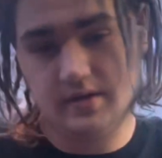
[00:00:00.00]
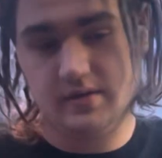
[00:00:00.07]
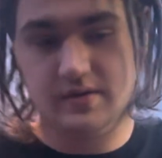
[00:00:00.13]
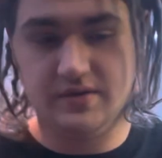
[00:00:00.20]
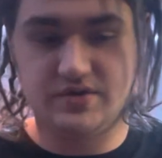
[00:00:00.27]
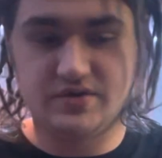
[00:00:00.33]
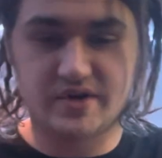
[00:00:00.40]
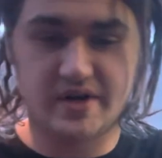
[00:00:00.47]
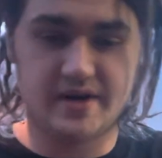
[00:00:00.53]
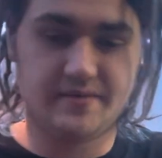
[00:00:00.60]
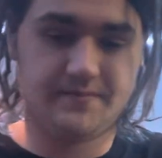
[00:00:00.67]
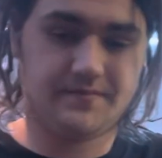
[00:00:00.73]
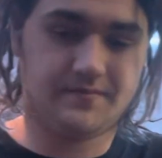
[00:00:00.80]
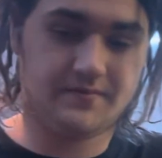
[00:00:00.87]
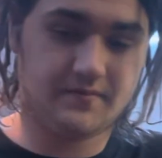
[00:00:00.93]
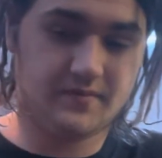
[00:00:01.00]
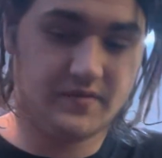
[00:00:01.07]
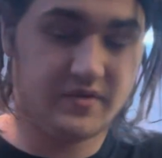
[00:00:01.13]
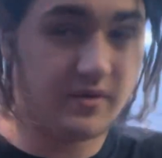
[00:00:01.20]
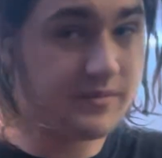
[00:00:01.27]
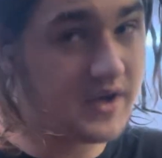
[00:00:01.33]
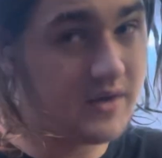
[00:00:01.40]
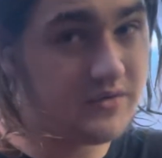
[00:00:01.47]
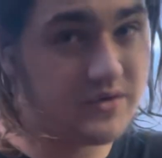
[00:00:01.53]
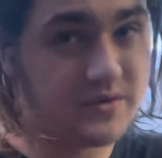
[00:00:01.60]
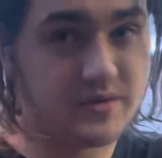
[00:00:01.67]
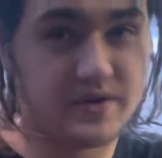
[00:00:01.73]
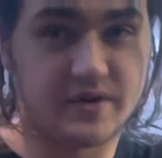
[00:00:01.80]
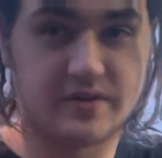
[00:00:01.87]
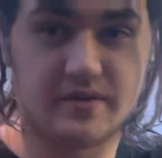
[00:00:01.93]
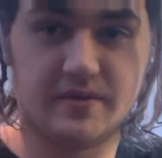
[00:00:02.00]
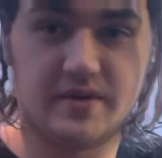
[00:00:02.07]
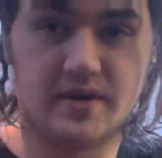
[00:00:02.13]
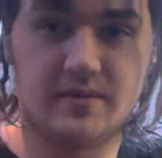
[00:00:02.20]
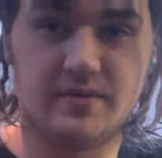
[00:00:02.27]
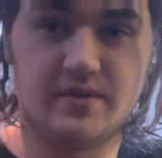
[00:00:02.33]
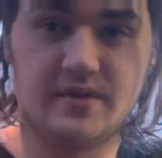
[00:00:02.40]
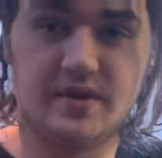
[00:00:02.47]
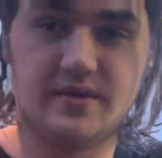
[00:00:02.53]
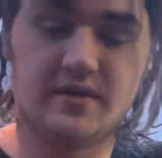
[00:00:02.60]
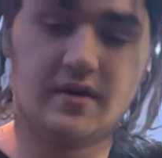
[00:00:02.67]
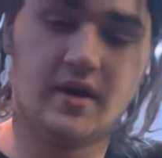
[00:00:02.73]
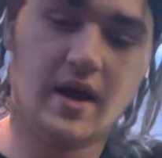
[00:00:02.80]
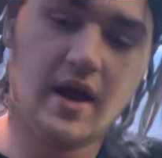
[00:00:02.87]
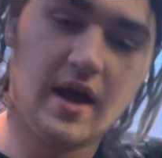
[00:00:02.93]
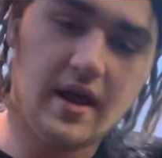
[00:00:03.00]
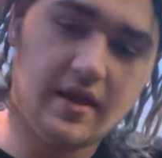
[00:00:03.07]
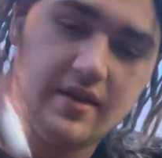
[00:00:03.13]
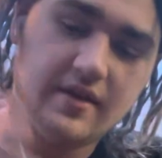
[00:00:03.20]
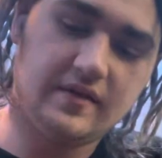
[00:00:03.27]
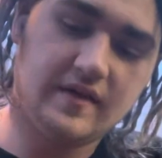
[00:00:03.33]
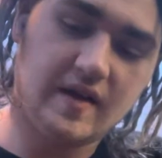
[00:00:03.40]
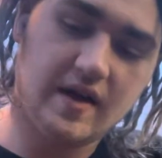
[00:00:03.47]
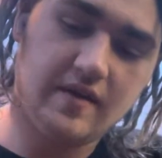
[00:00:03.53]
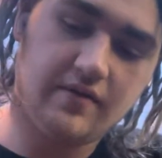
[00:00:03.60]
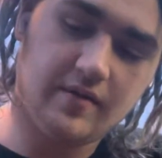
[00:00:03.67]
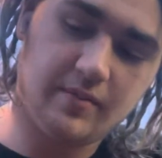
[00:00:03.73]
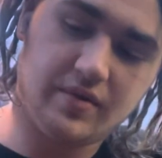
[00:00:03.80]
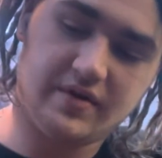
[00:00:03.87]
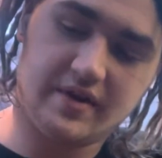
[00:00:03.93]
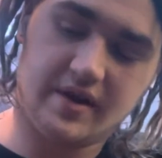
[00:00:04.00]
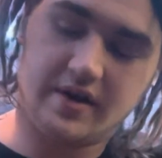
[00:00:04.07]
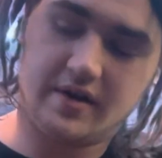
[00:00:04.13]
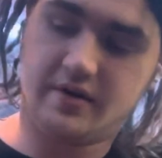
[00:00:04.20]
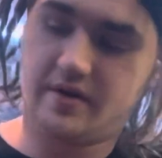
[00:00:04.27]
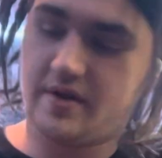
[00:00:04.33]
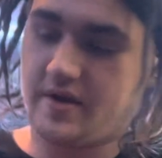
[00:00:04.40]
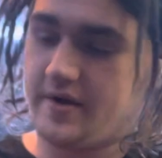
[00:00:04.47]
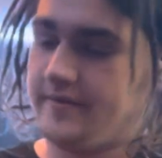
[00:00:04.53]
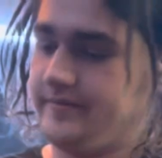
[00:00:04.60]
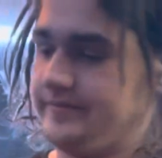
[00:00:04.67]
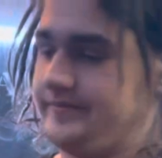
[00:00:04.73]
Let's try. Sometimes it works, sometimes it doesn't. This knife in particular, though,